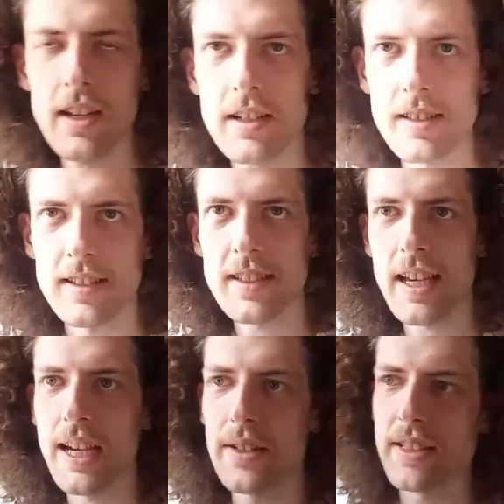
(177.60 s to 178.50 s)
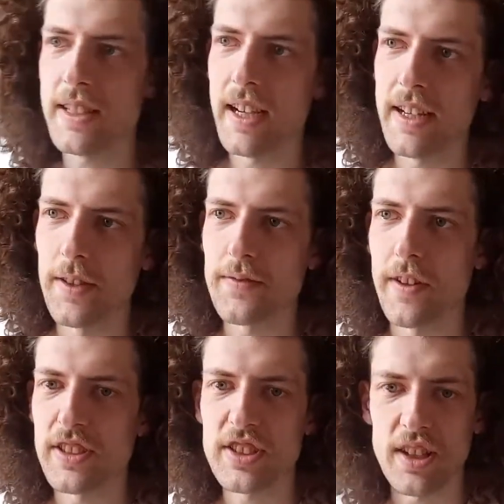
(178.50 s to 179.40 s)
So you see how it's starting off
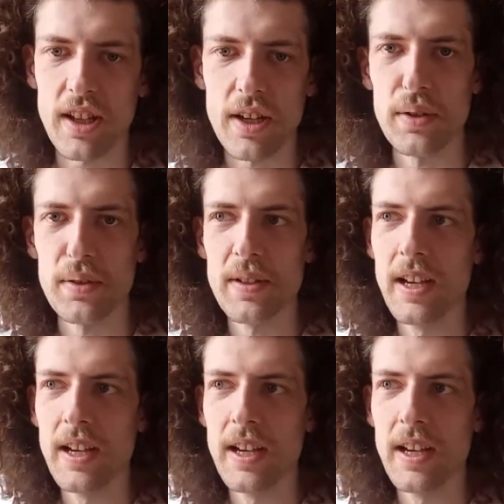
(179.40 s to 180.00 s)
very slow.